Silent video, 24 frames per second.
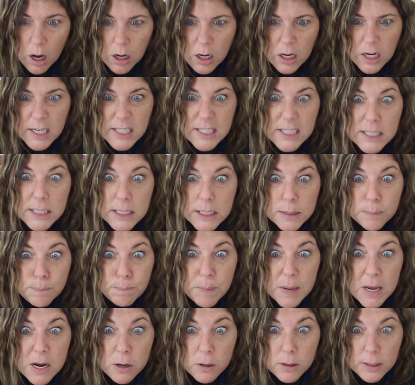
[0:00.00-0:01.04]

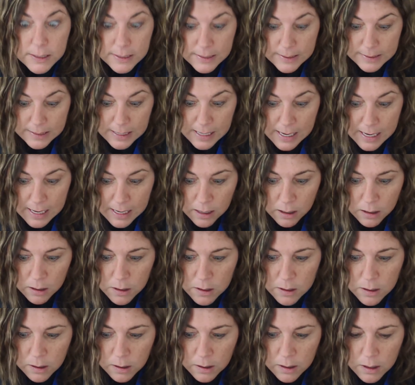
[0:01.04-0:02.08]
conspiracy?
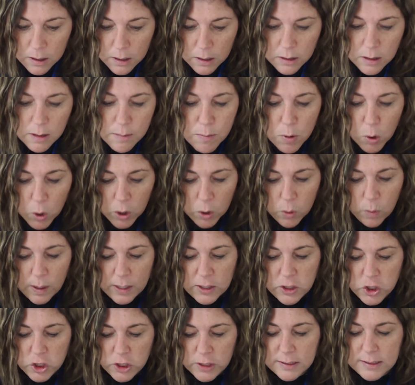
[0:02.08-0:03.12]
The more
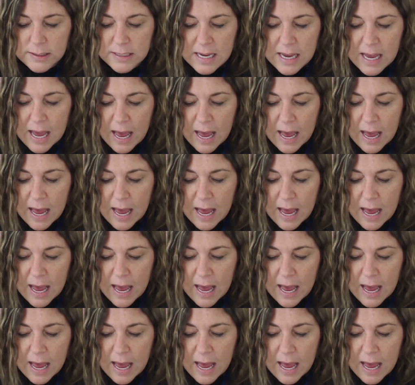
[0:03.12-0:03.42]
questions he